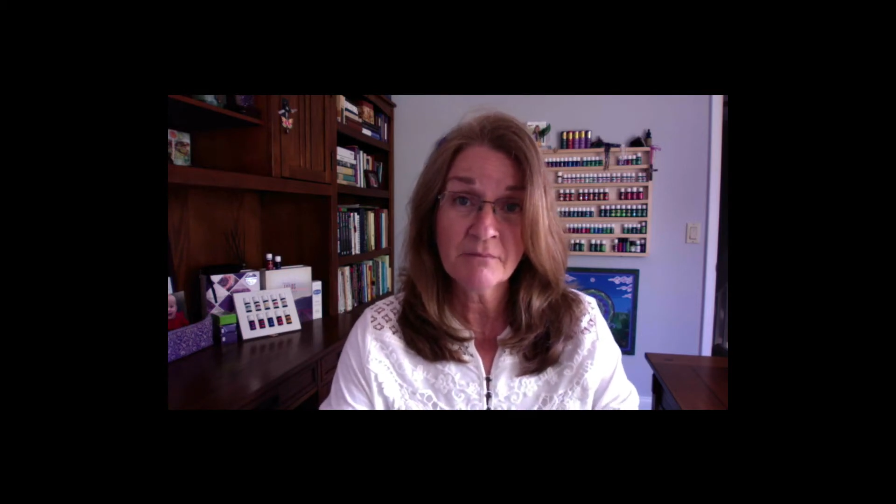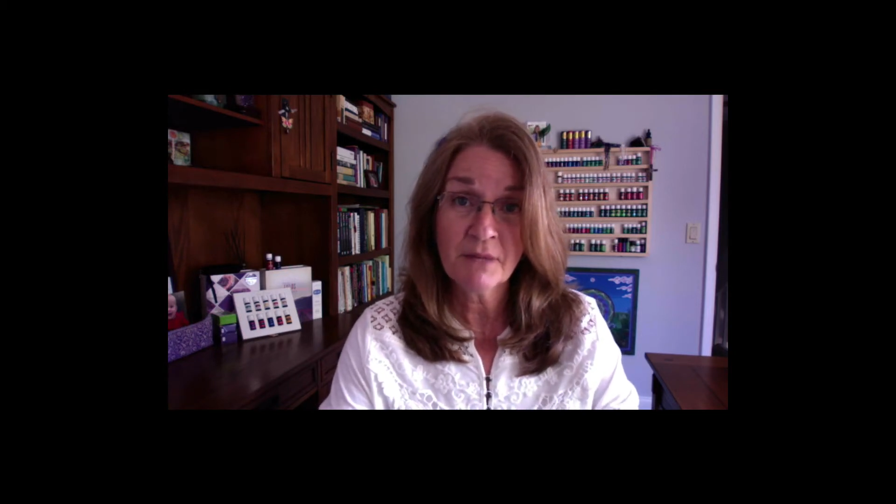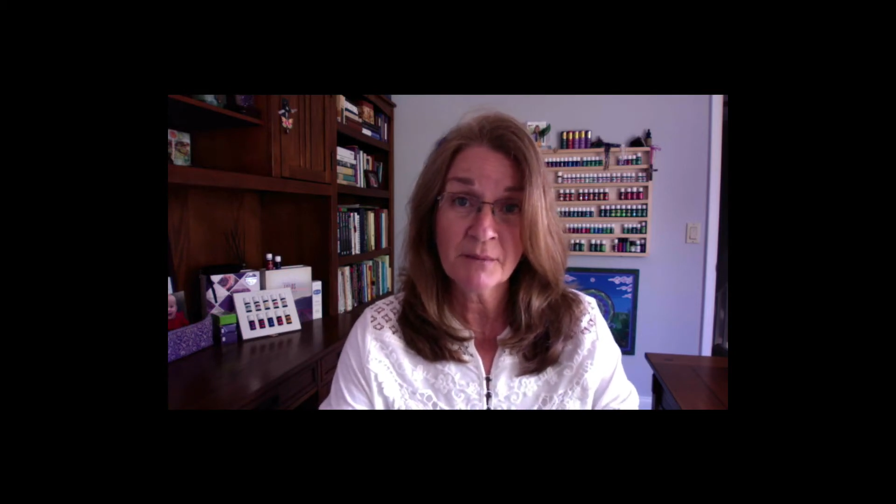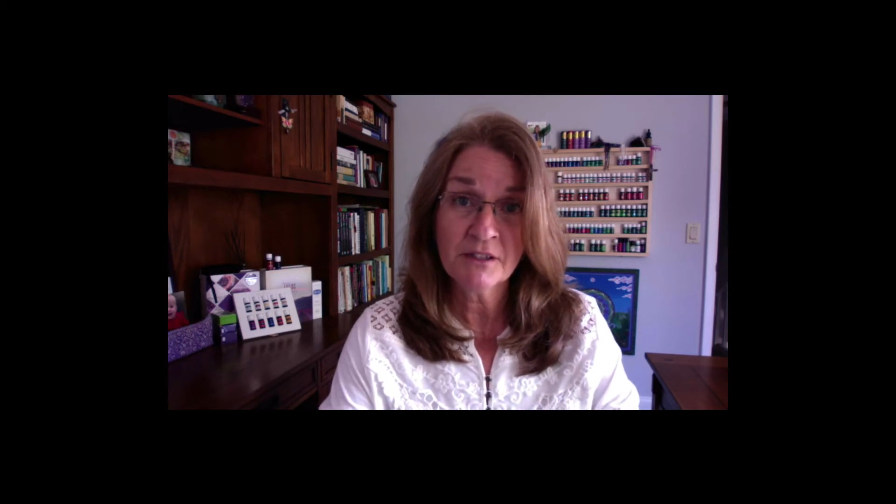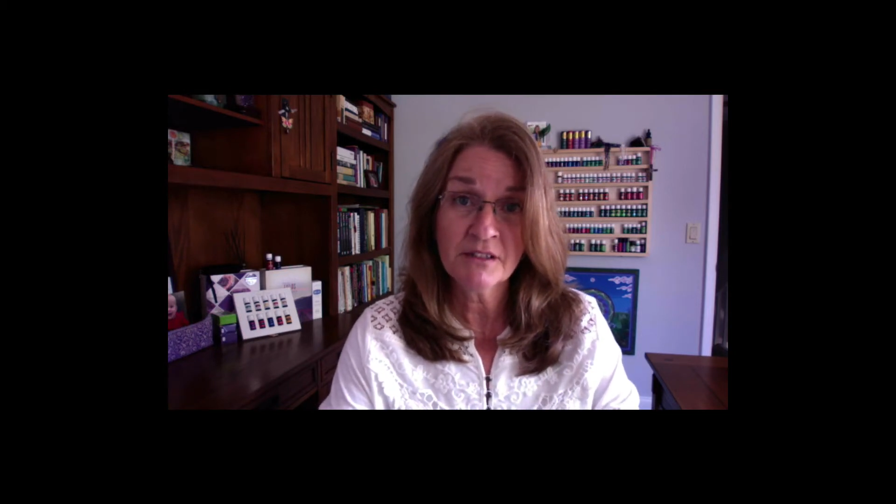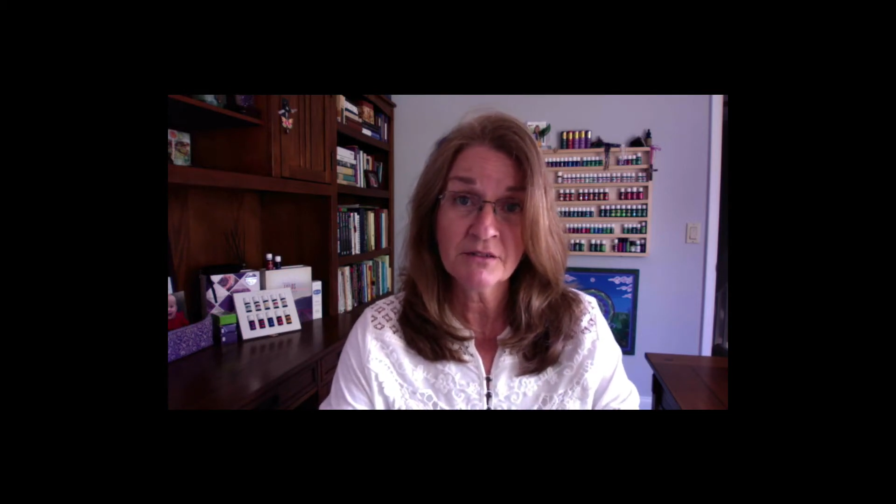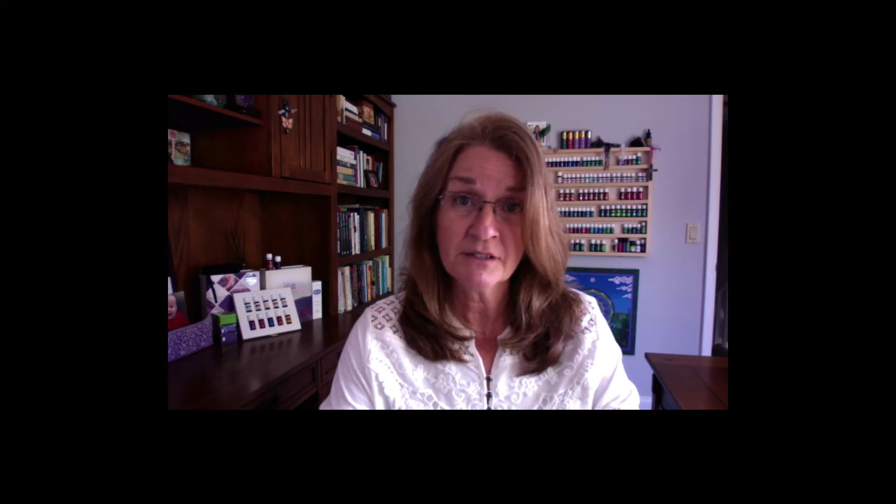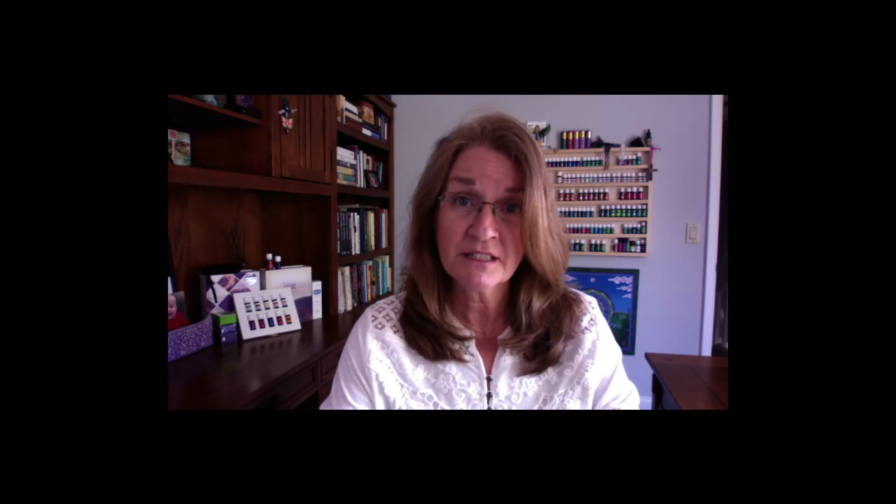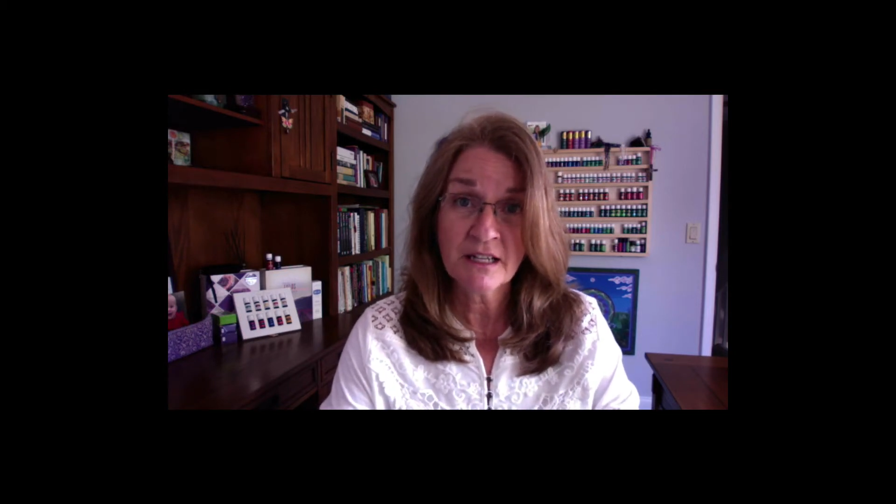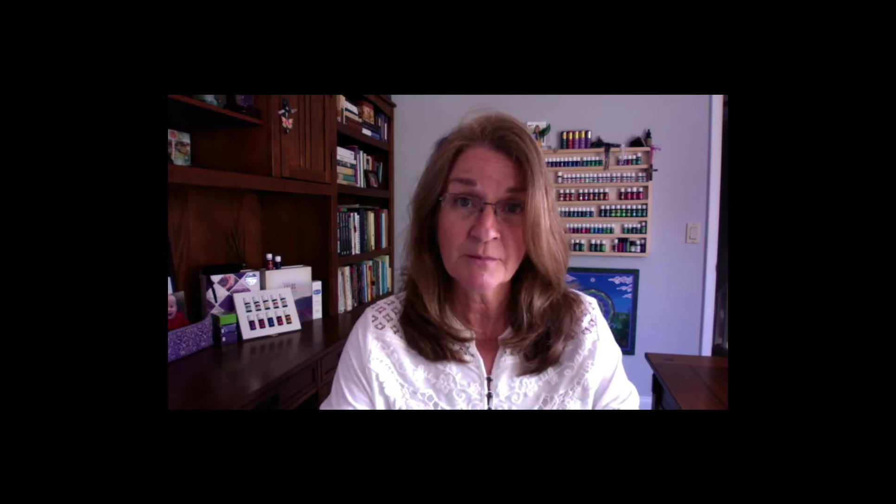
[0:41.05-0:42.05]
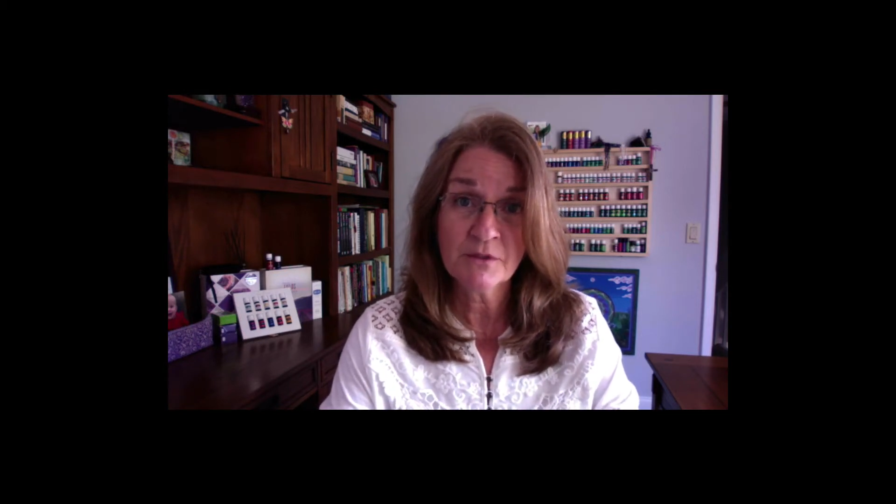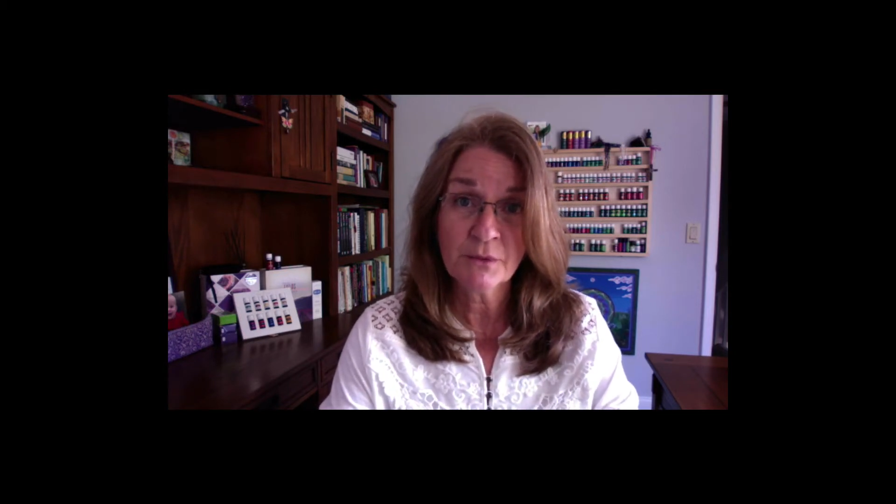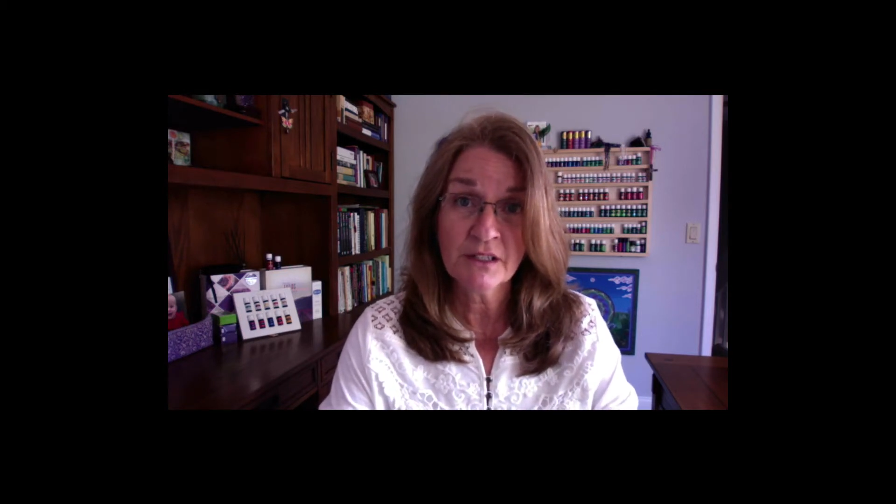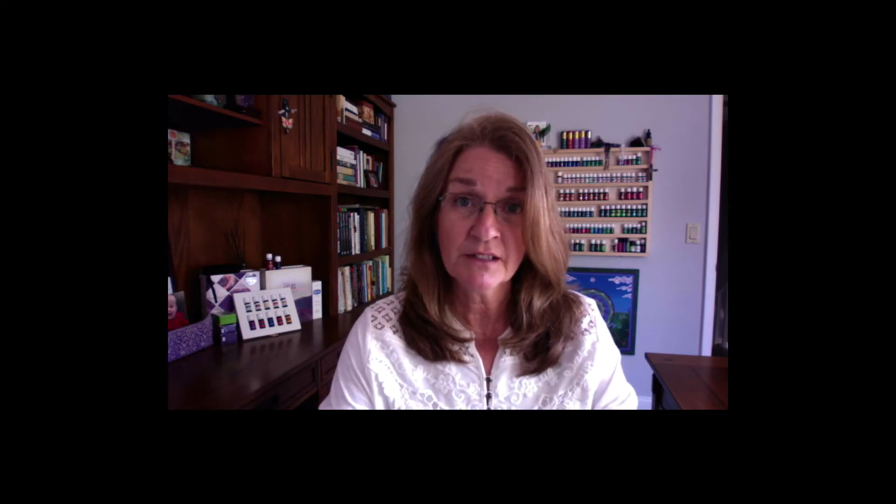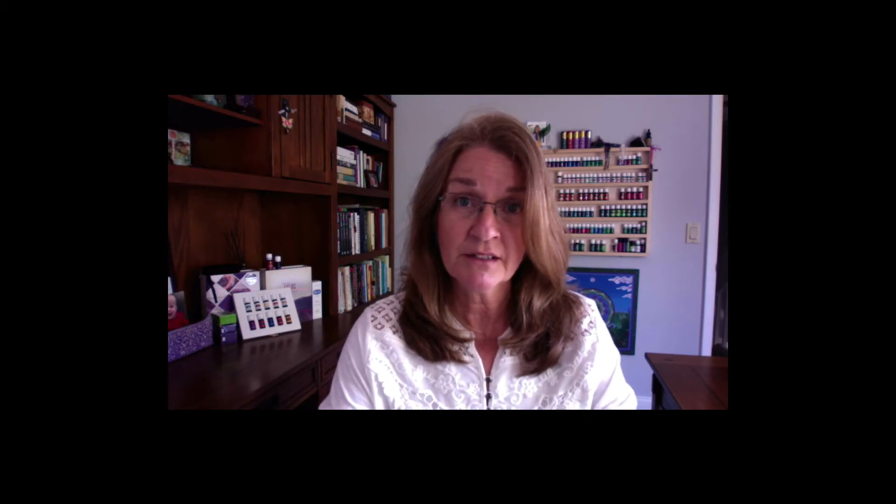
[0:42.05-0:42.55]
maybe three times a
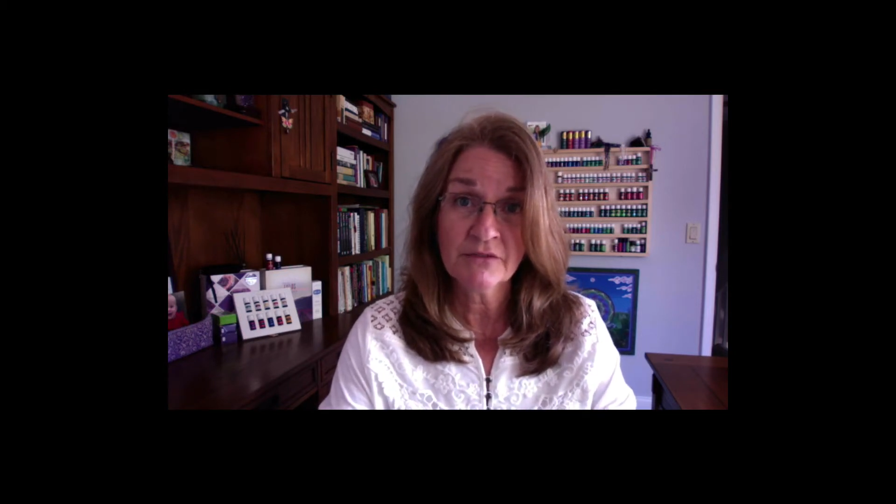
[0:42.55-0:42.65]
week